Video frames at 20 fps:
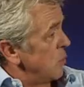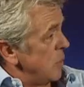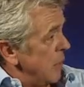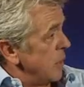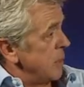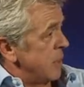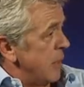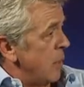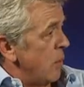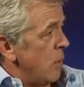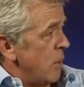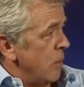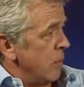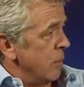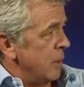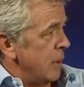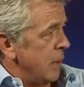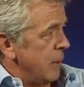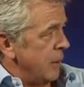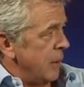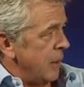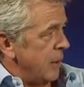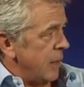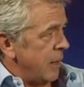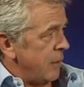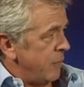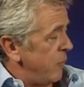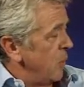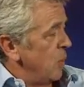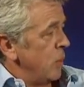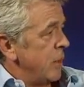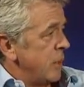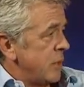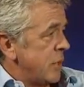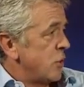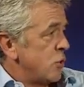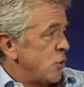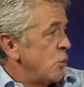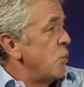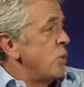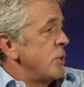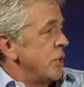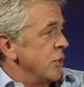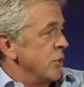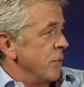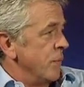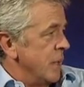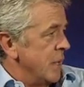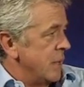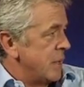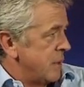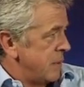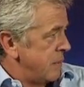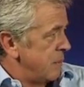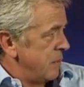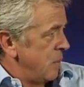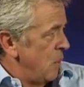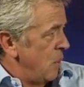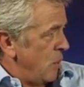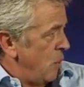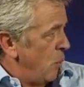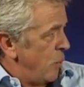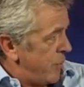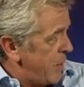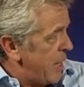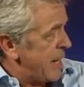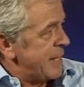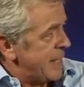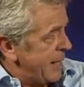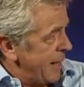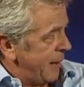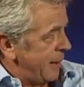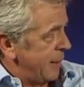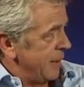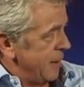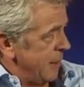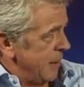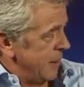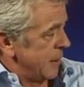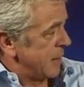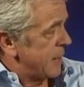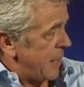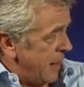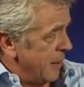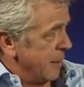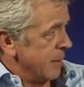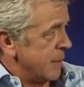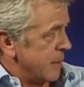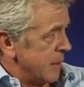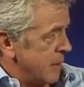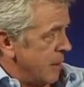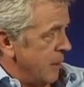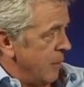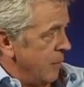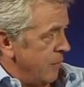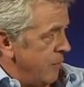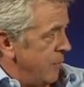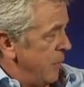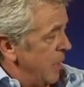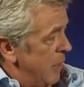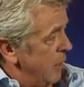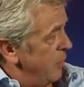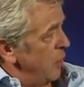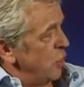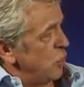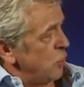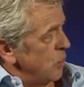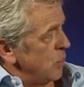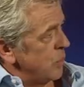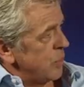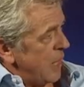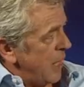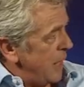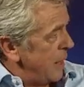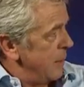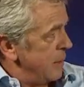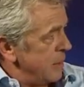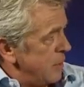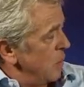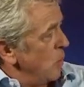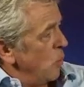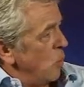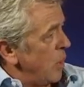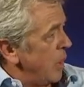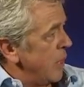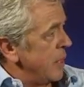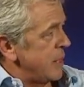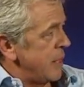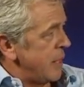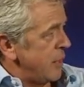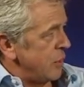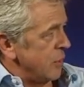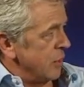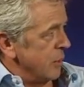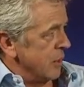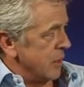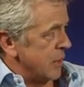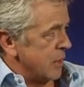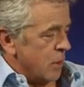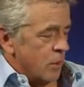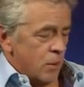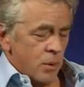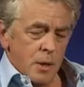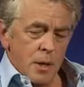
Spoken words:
their own, and that they feel there's a shortage of this authentic sense of individuals and organisations. So